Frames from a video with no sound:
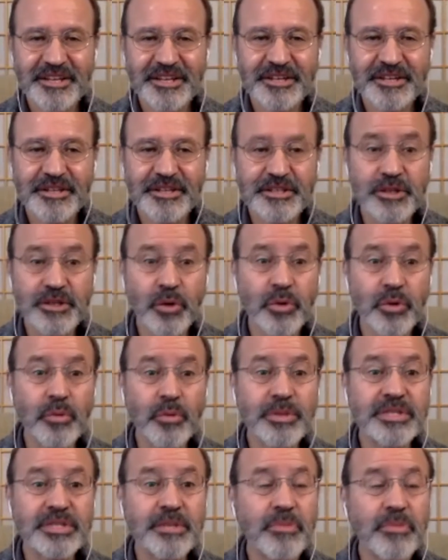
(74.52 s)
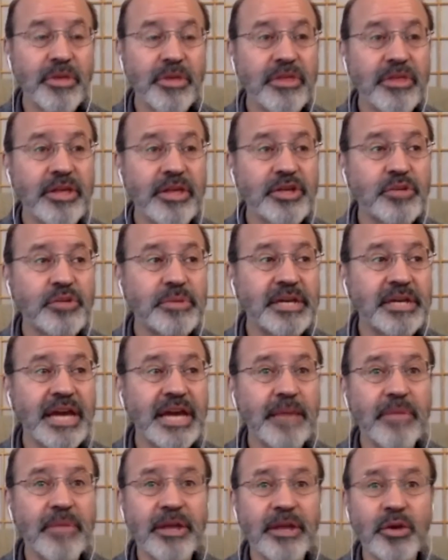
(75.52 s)
So there was something that you
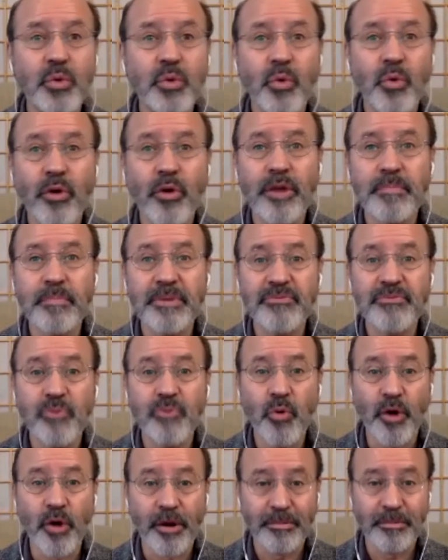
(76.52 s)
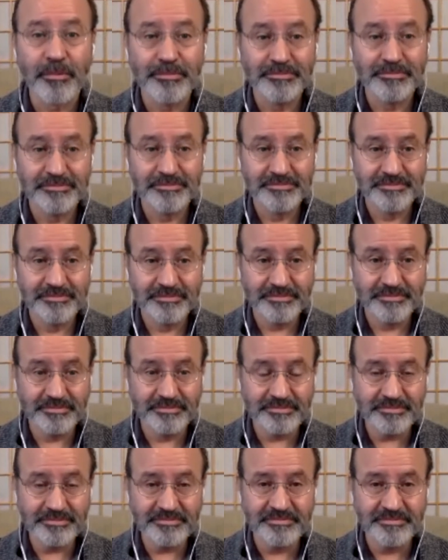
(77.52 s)
became that you weren't before.
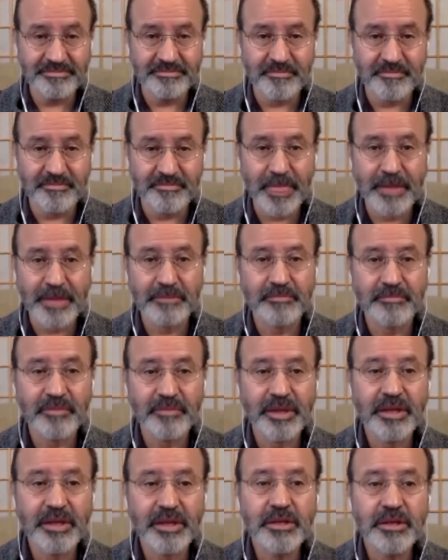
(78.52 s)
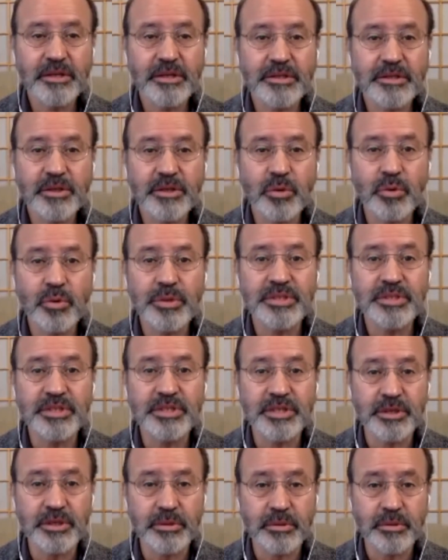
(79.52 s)
So who is the
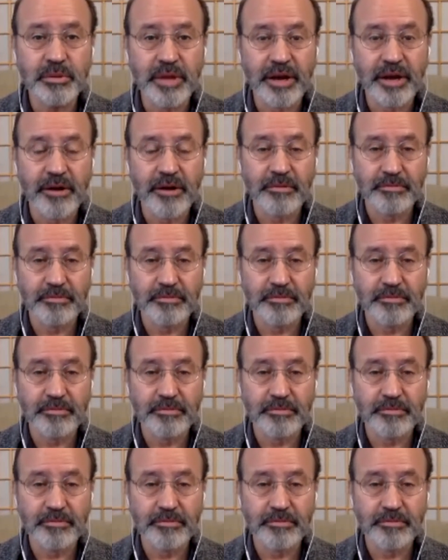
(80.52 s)
you there?